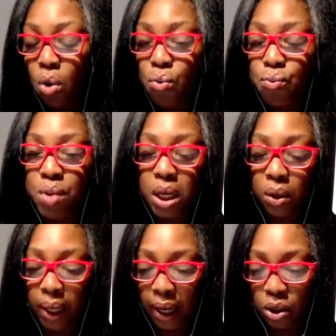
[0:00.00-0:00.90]

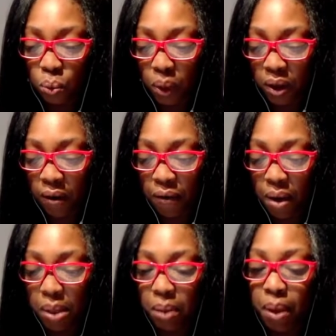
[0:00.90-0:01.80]
reconnect with their
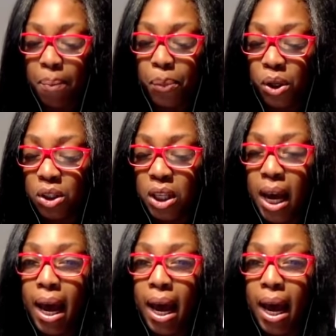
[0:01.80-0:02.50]
family members.